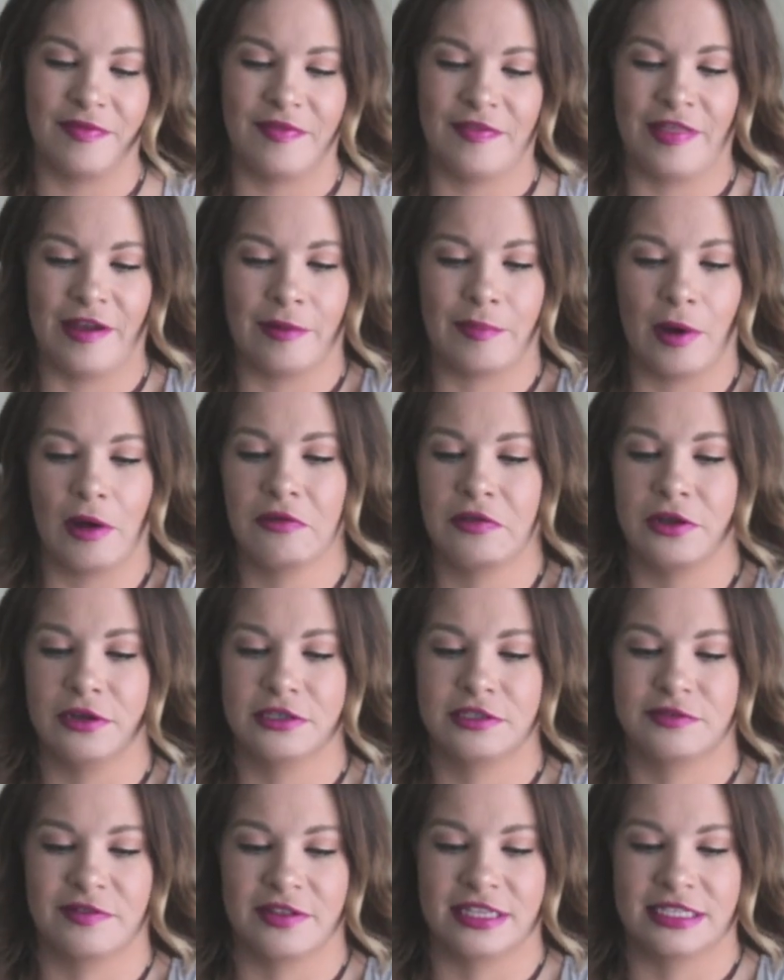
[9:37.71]
They're both
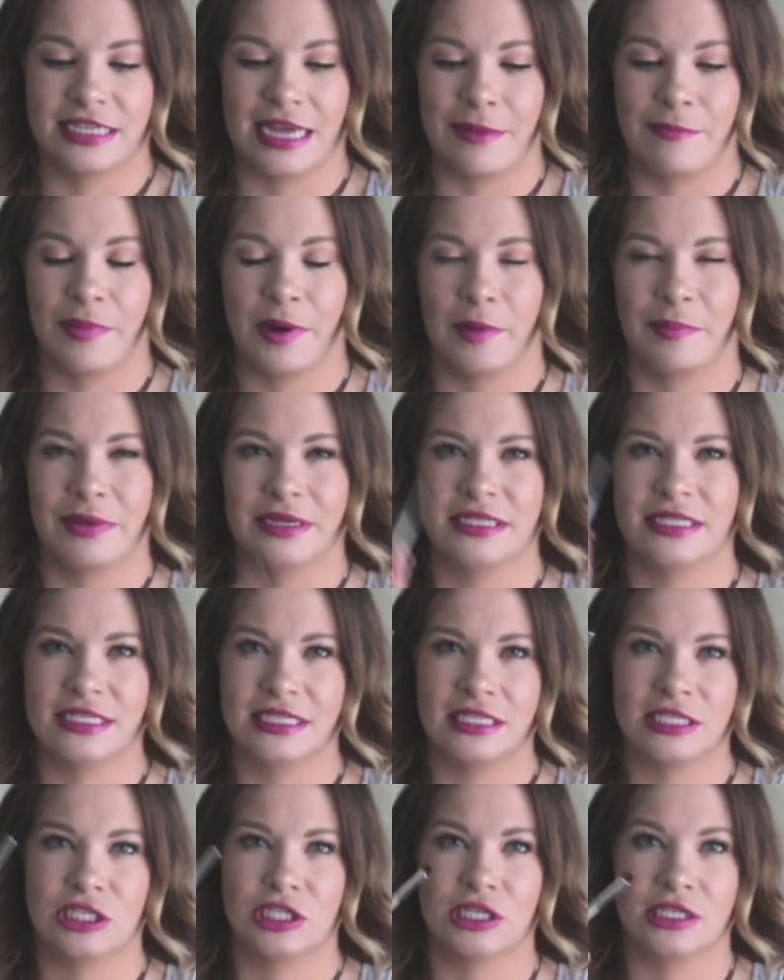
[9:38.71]
used for the same purpose.
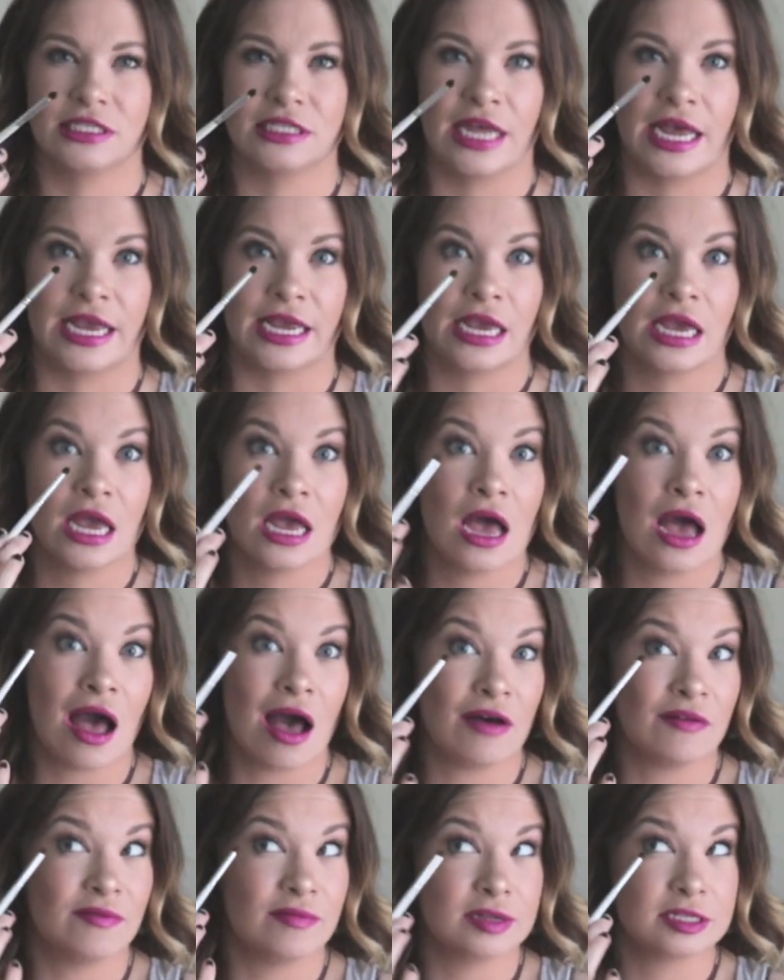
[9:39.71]
This is just like
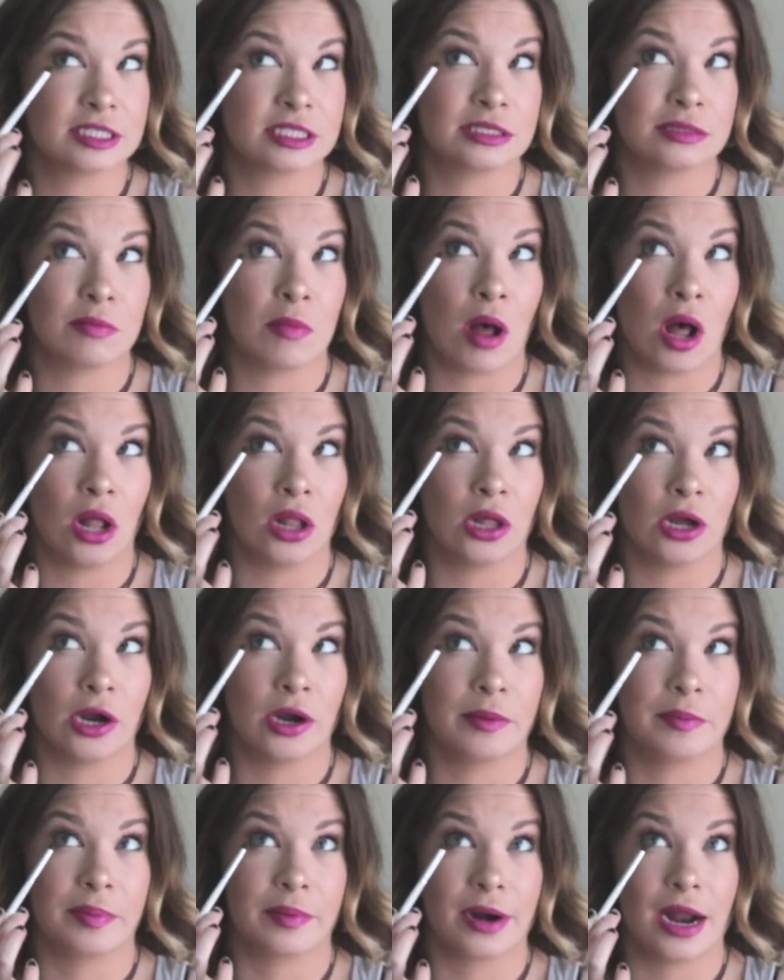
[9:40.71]
a
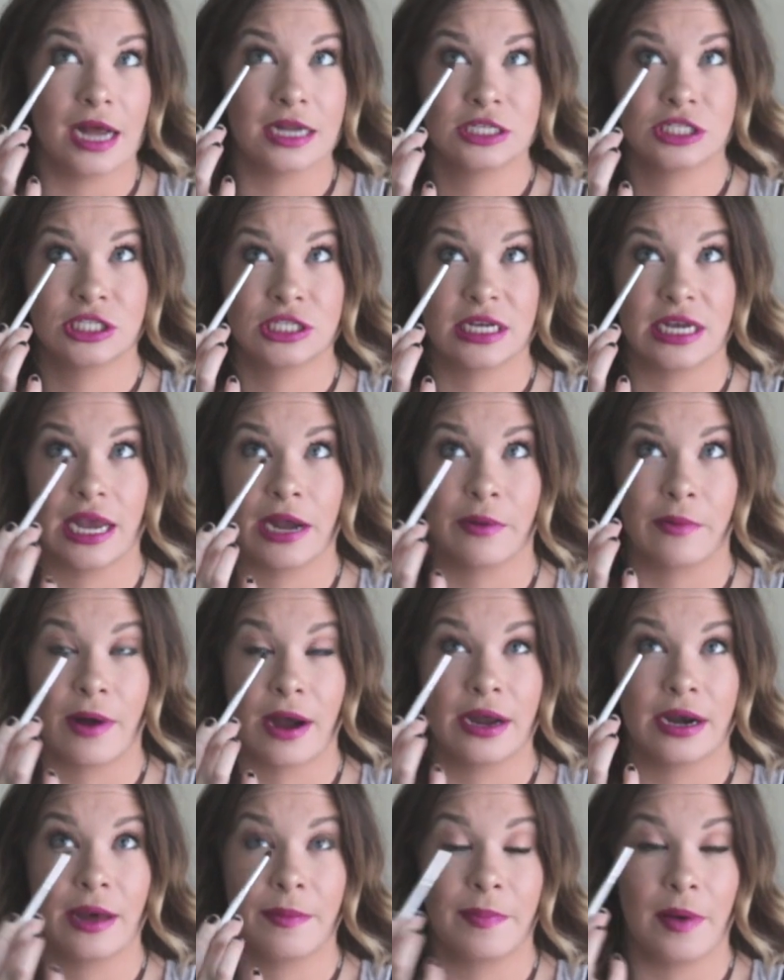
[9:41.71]
smaller brush to get
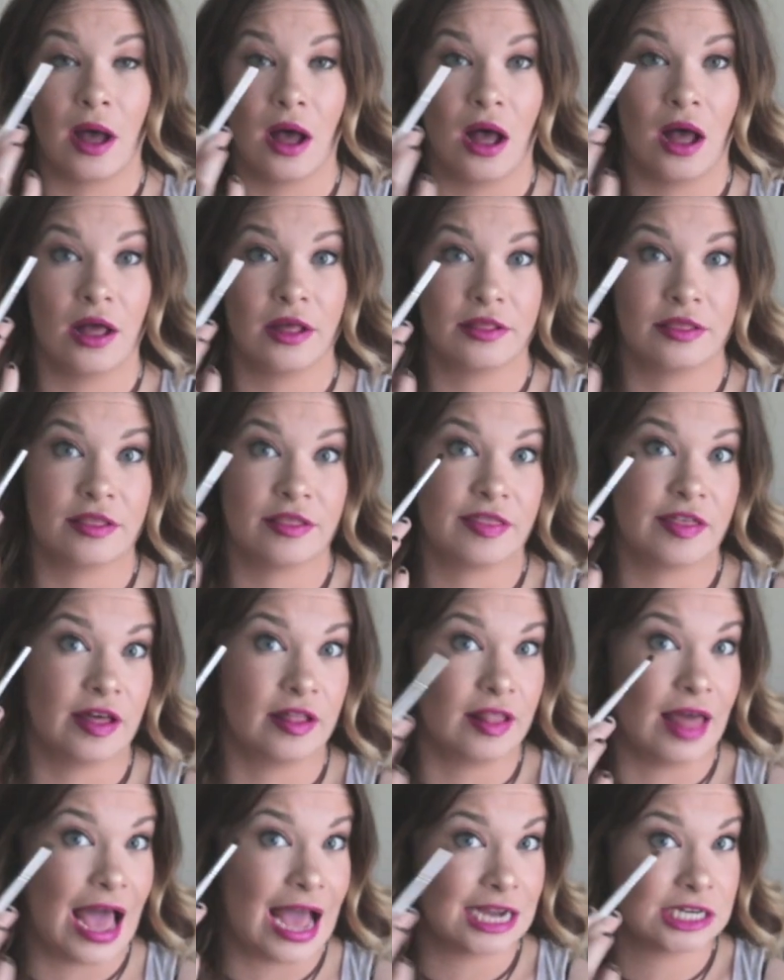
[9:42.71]
right up on the
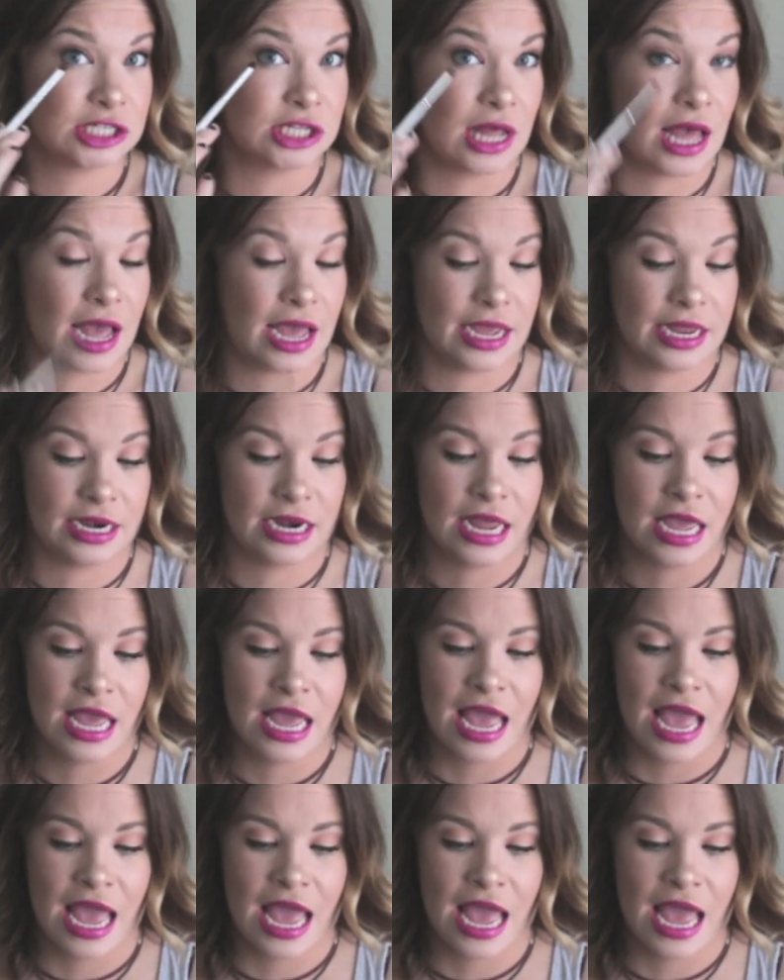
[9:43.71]
lash line.